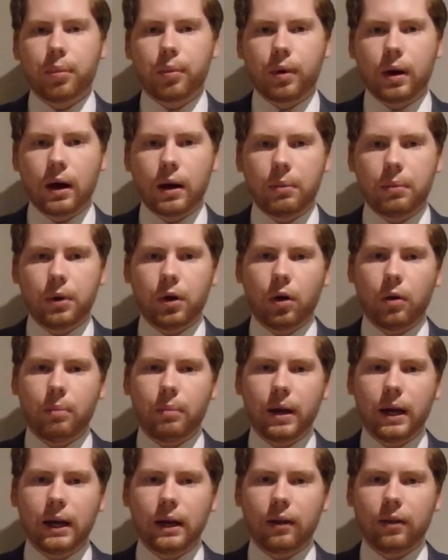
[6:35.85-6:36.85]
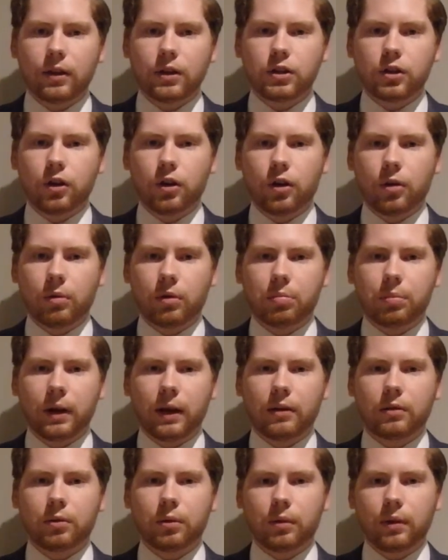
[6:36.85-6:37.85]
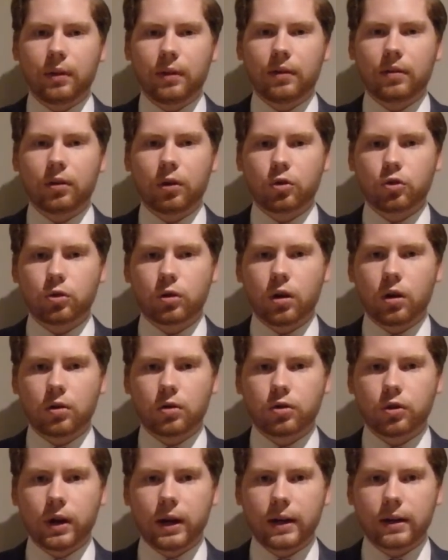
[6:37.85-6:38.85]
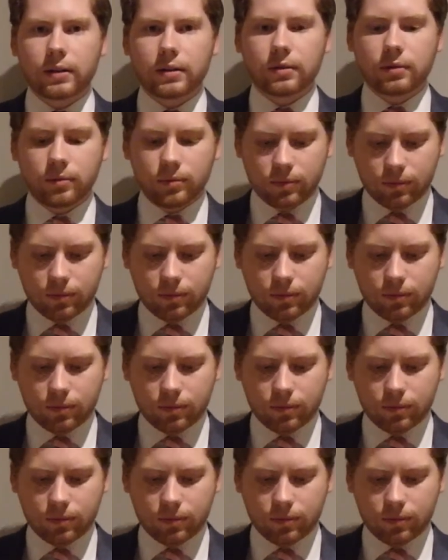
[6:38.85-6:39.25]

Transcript: not meeting the terms placed within the social contract.